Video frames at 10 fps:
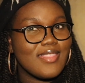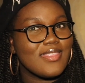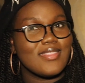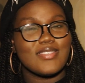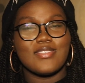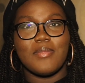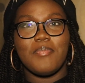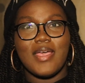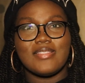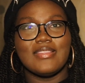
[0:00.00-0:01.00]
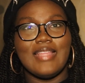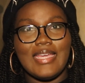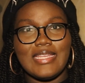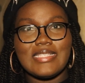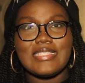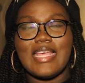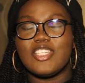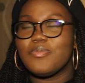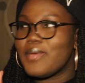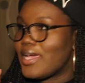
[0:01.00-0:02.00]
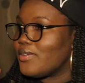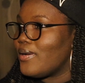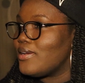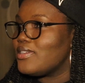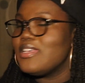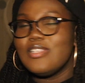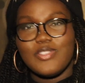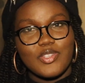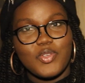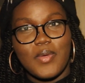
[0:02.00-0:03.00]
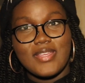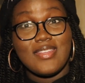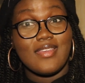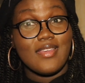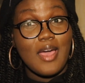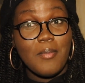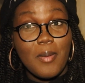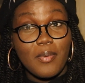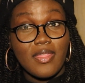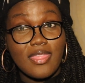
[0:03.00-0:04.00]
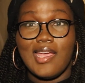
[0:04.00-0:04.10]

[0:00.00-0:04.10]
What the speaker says: I think this is the best lighting / background situation I could come up with.